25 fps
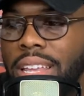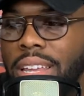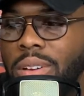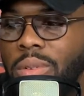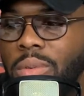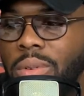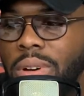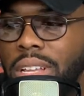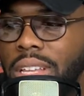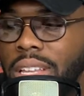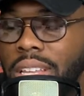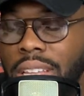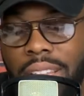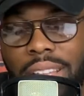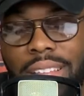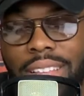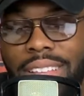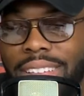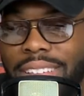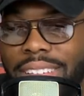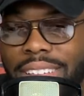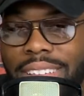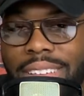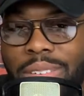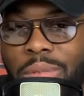it wasn't
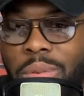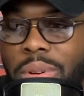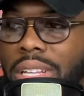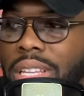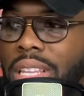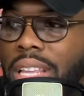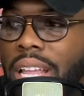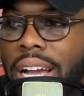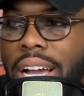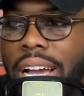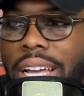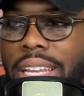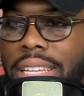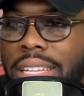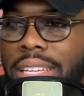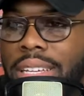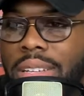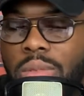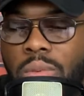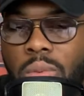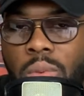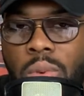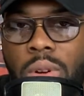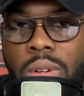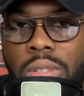like I
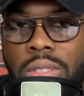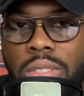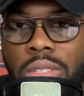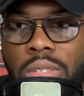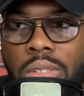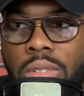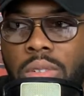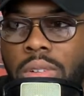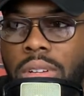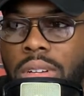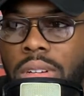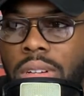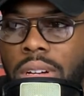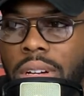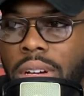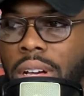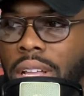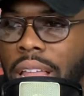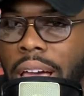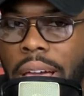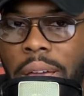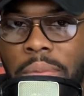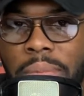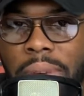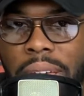didn't want to
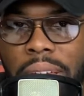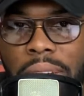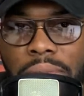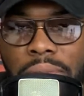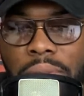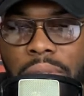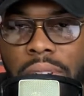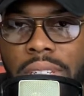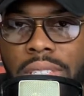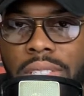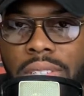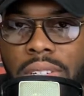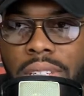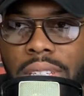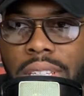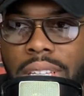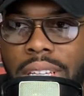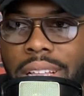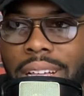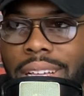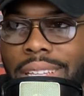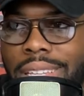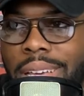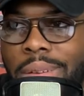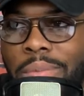like make friends or anything
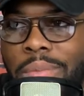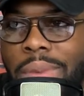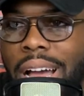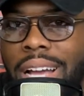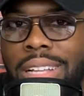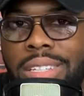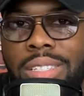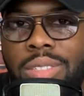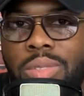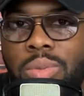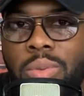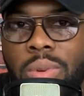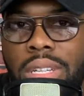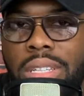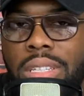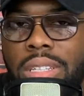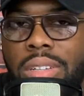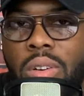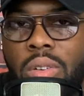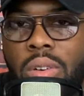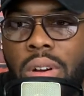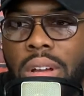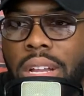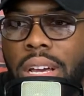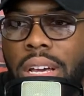like that. I just wasn't
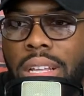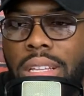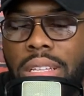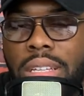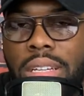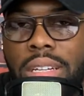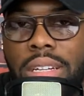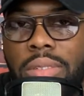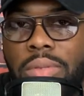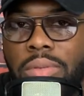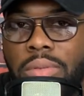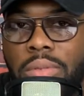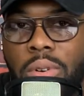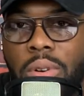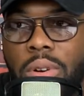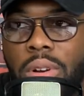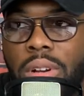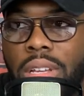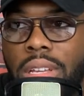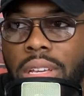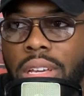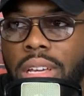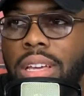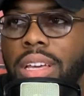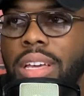going out looking for it.
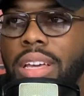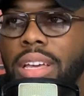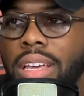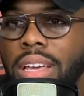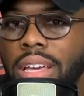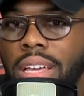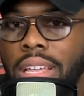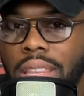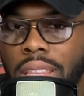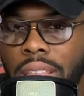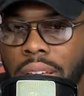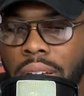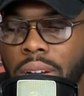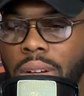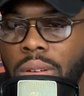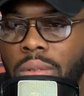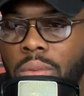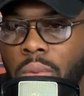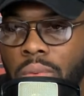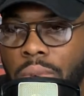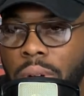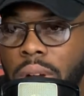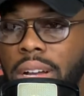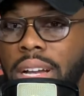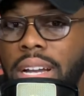Mm-hmm.
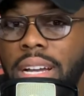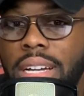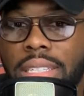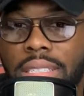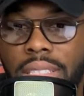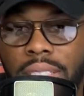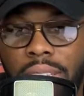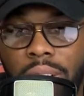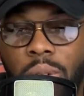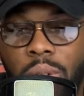Whereas there